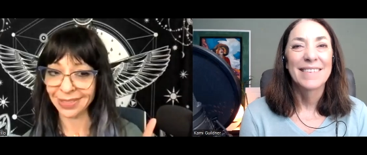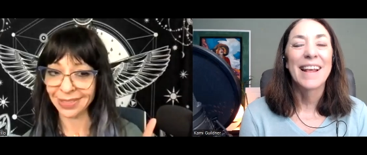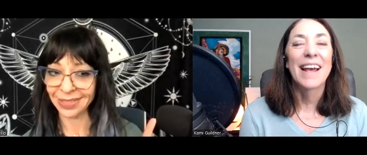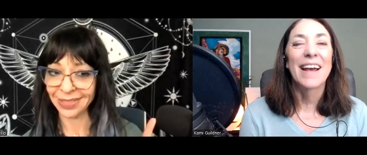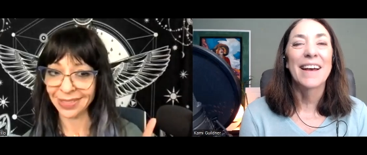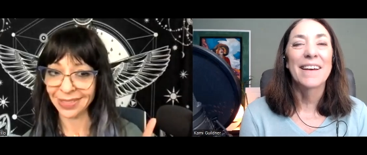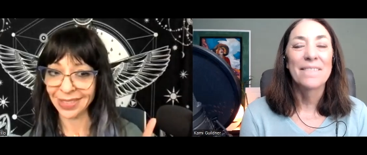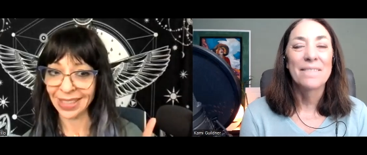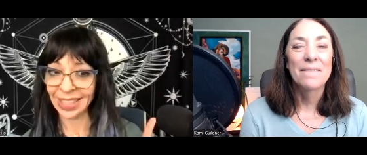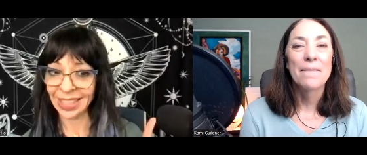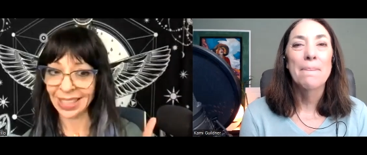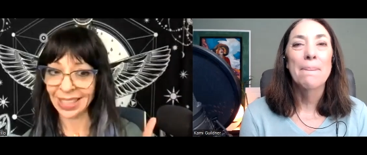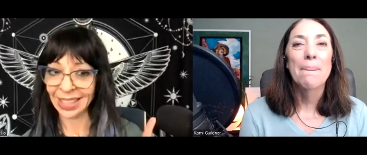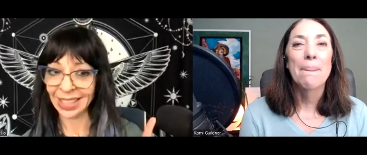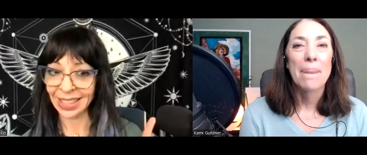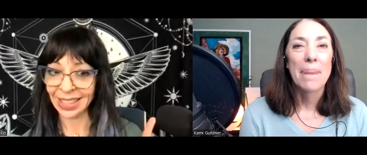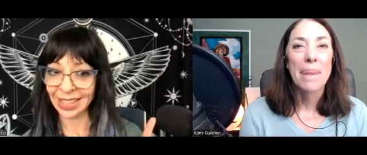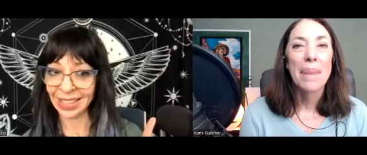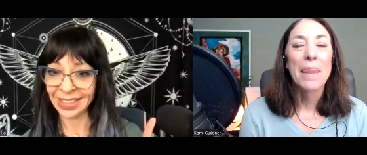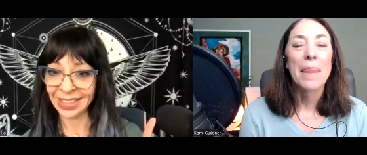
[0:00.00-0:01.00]
Speaker 1: Yeah.
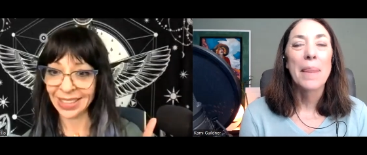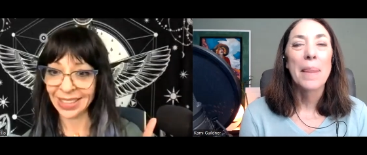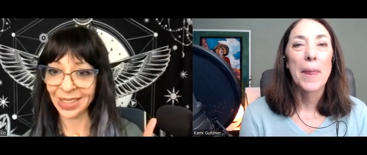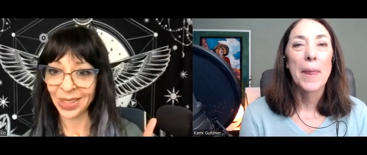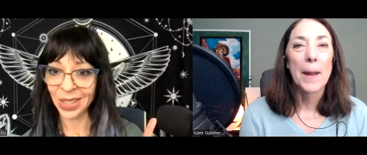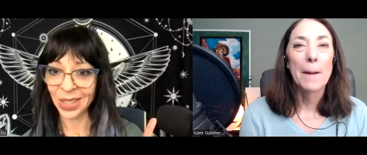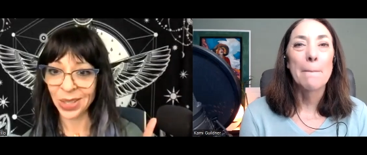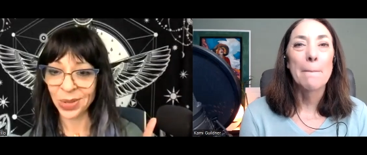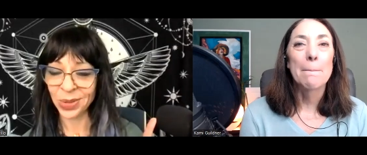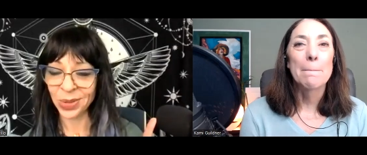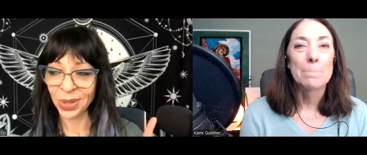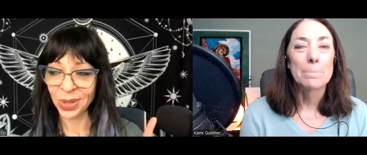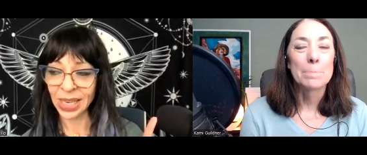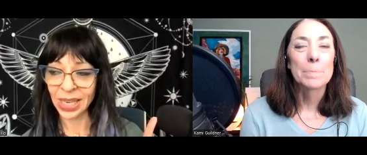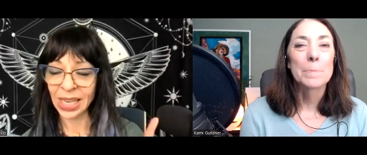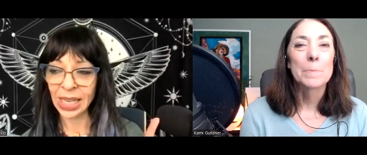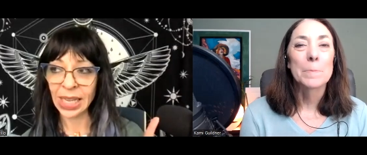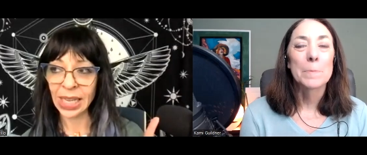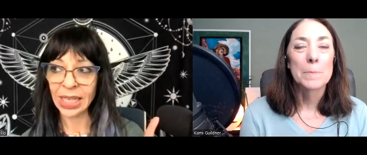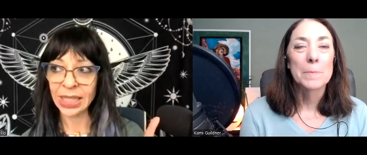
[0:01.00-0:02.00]
You know,
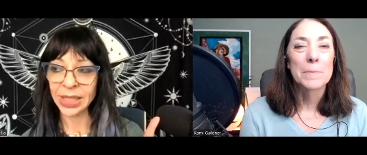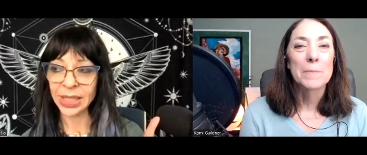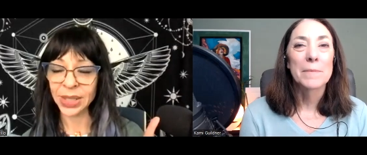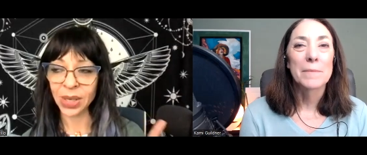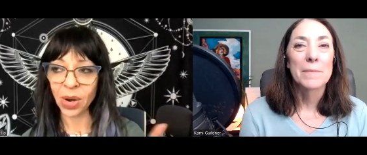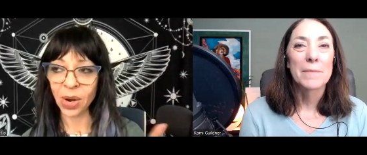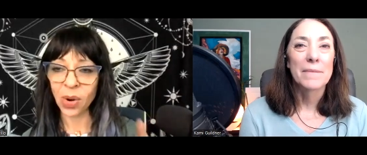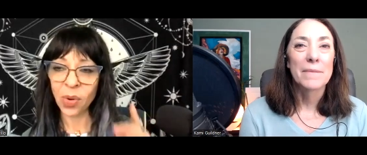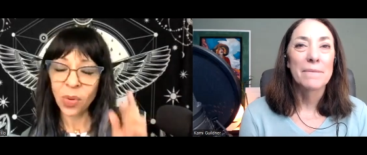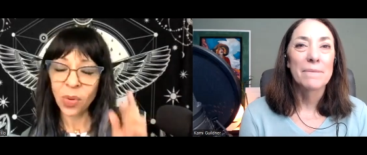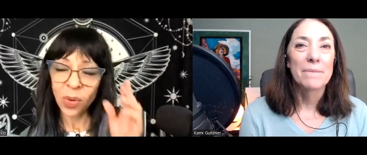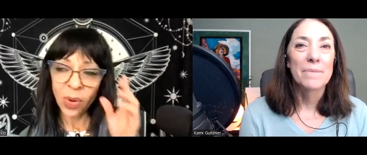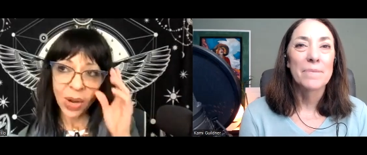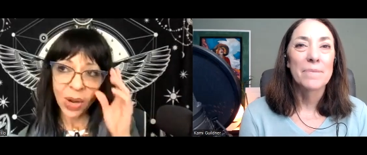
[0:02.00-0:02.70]
so